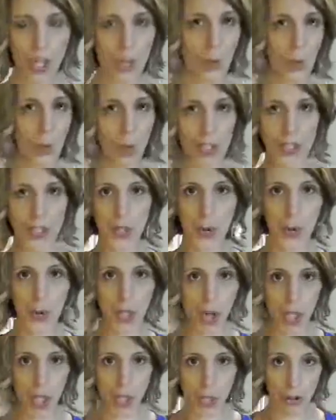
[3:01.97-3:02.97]
what's
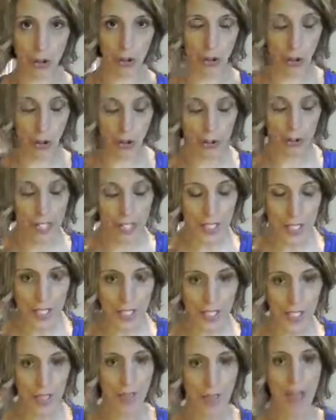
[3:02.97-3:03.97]
going on in your nervous
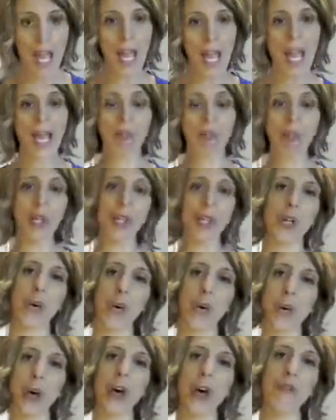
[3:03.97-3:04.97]
system and what's
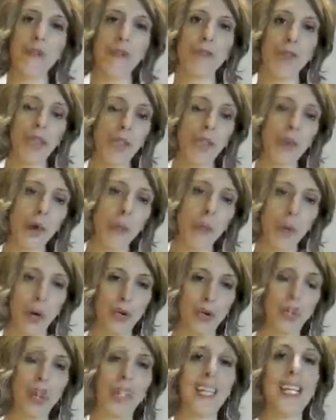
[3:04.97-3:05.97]
going on for you
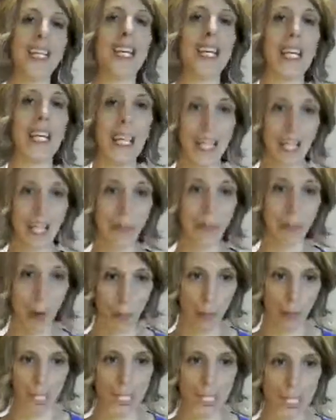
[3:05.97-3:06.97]
emotionally in the
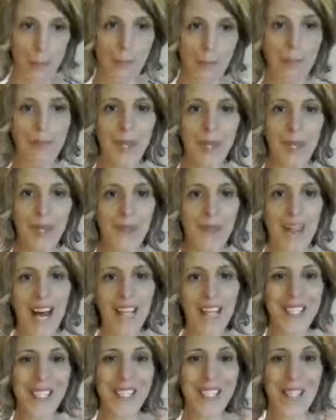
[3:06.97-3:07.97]
moment. So
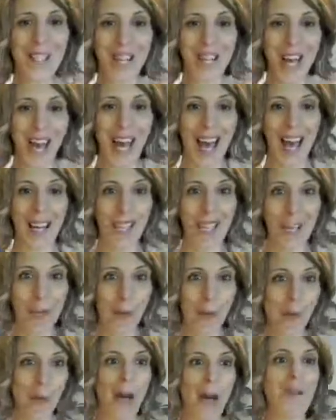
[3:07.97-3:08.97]
that's hack
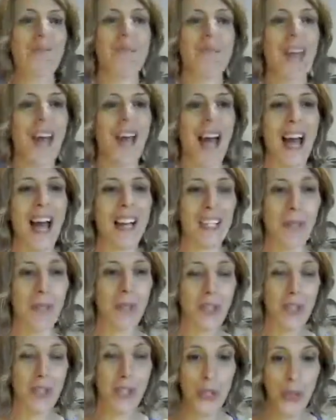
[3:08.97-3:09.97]
number 1. Hack
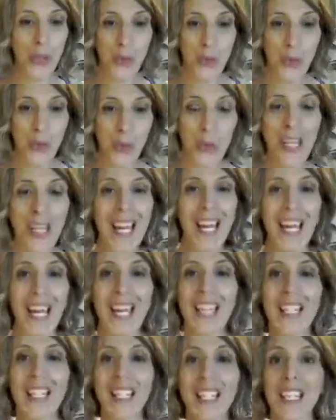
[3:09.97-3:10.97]
number 2
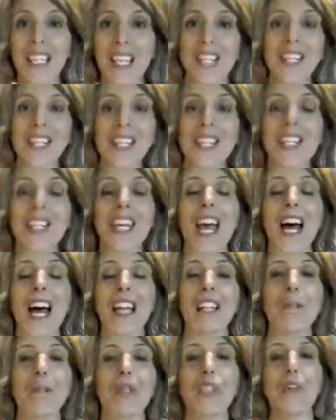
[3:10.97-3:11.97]
is connected to the
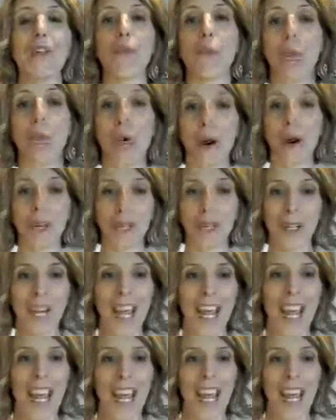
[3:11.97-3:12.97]
element of water,
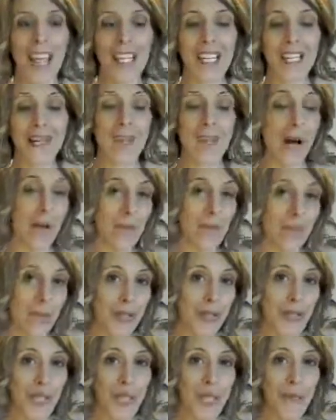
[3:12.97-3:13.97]
and it's about
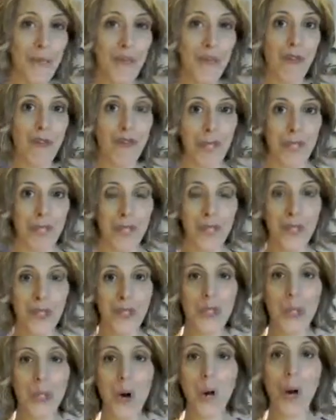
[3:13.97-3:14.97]
music and movement.
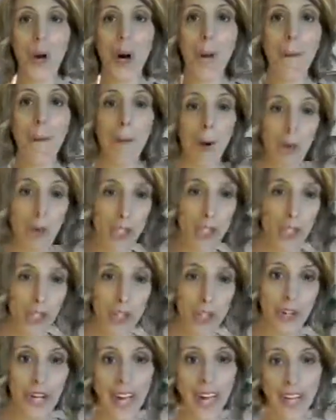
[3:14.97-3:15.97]
So
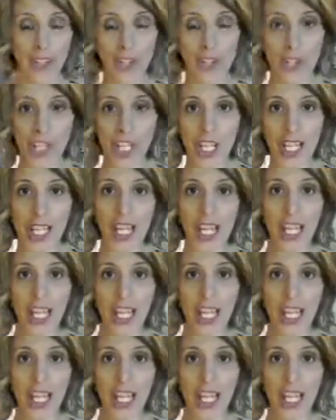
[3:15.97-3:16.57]
emotional energy